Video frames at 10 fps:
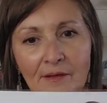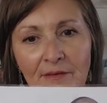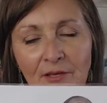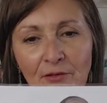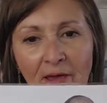
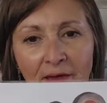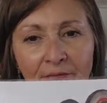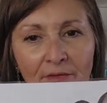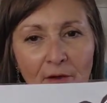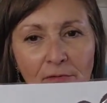Then you have
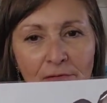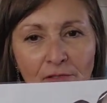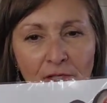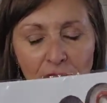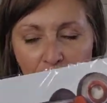those
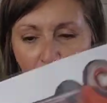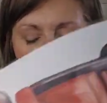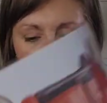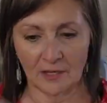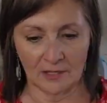that you
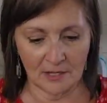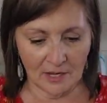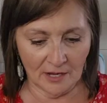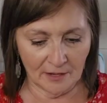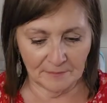can,
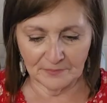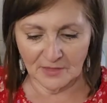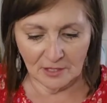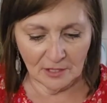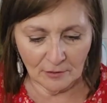
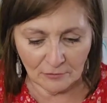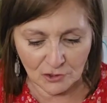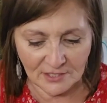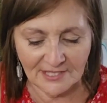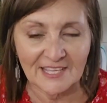
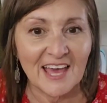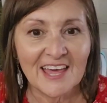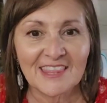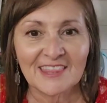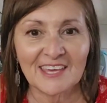just
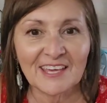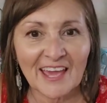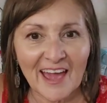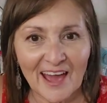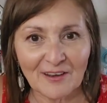think
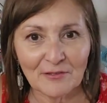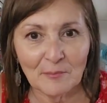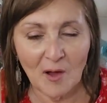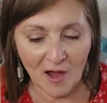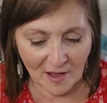out of the
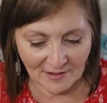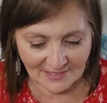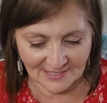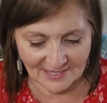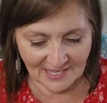
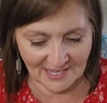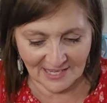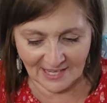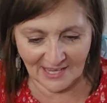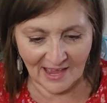box.
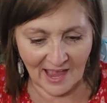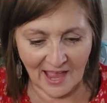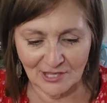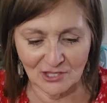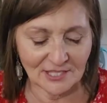
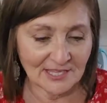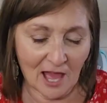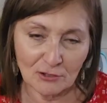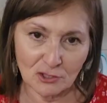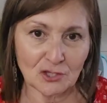
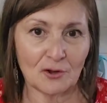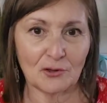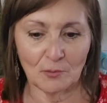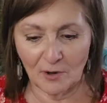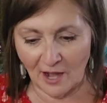I'll show
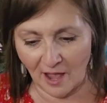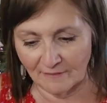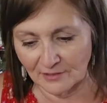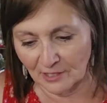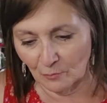you what
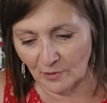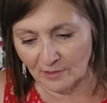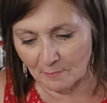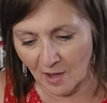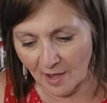I've done
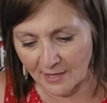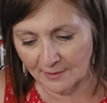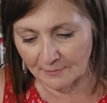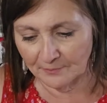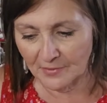with mine.